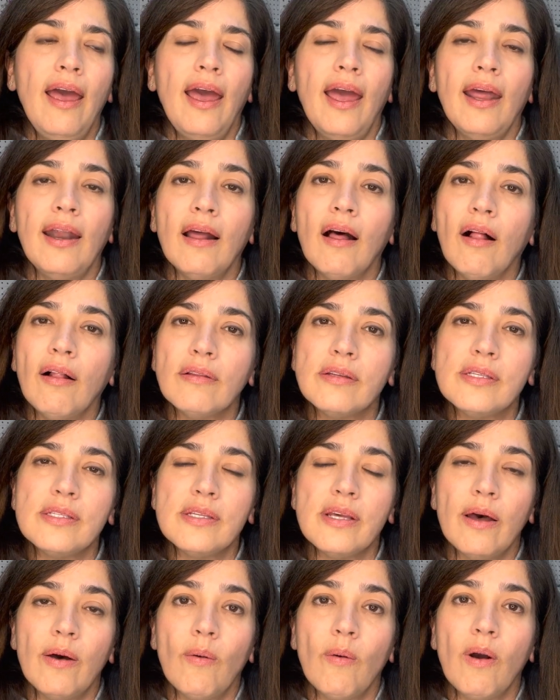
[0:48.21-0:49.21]
And
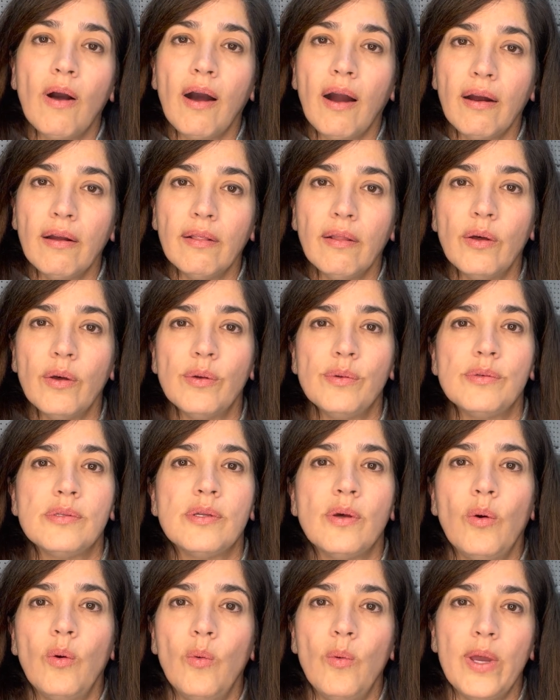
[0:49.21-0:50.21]
also Carlos,
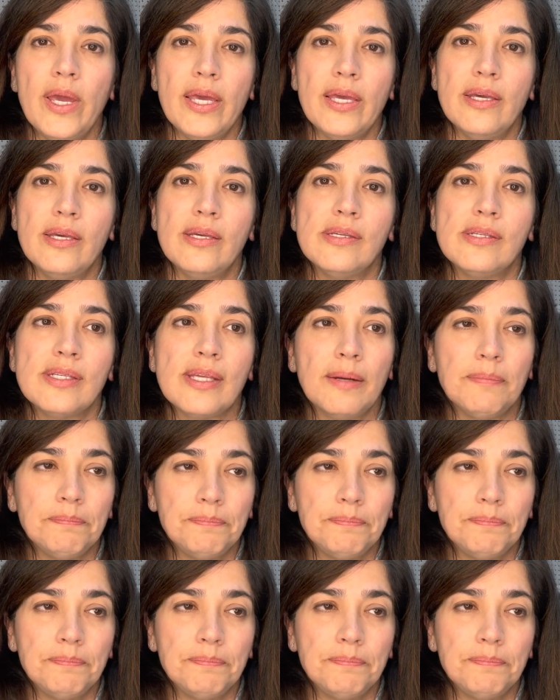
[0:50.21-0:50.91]
who is